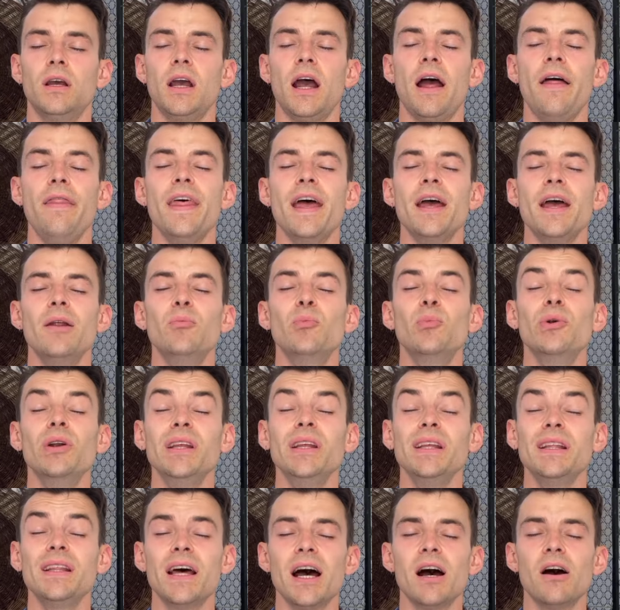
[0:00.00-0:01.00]
And then
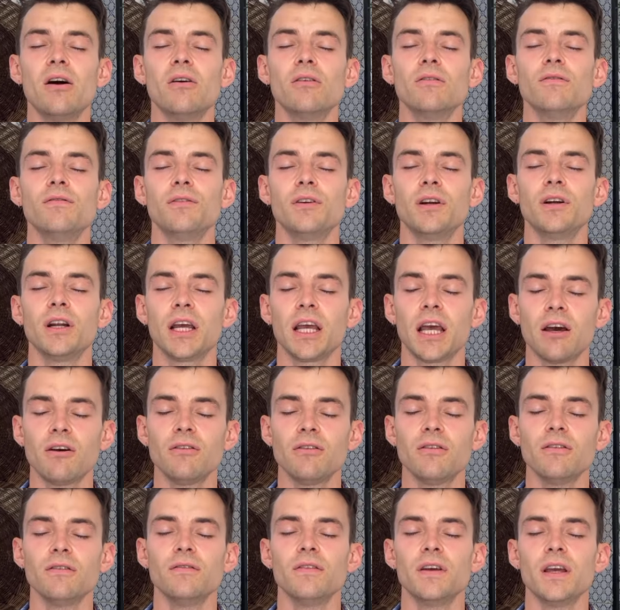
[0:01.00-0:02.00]
breathe out for a
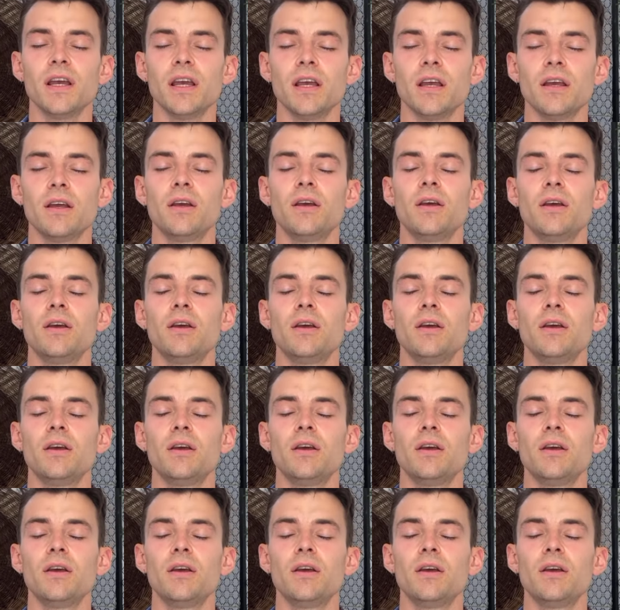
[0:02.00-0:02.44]
count of 8.